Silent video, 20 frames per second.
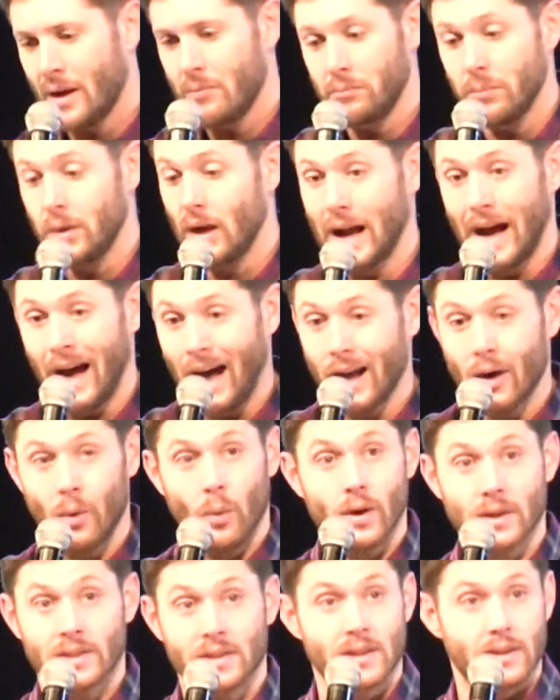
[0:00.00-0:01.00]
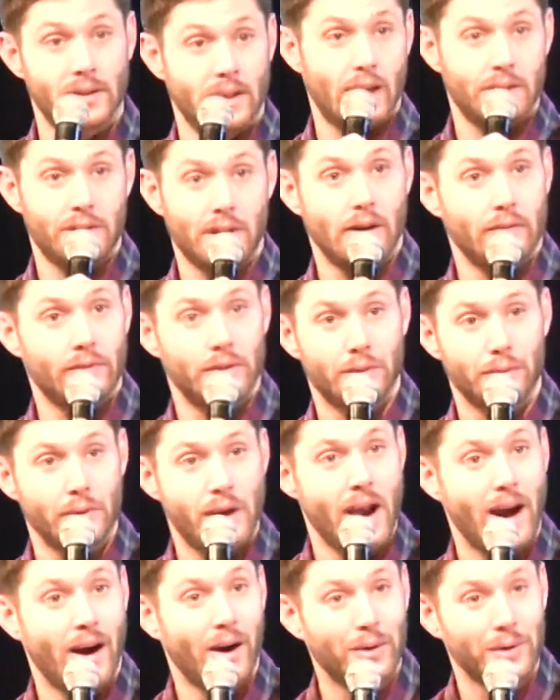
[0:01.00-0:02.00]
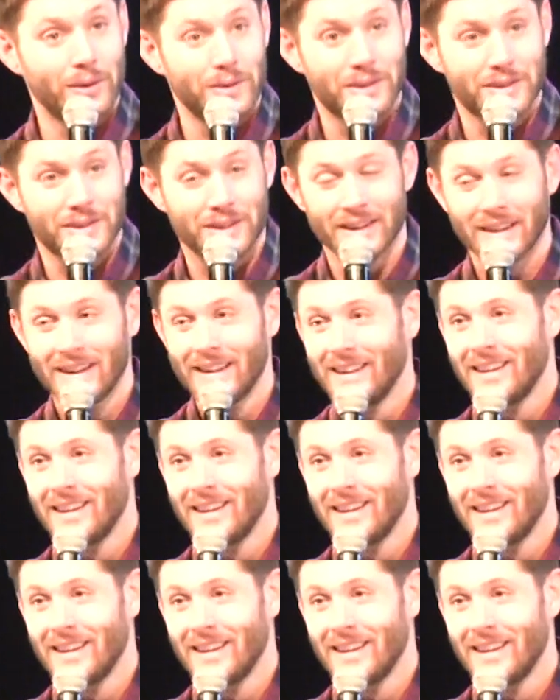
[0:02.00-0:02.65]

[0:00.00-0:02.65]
But I don't want to sit in that chair for 3 hours.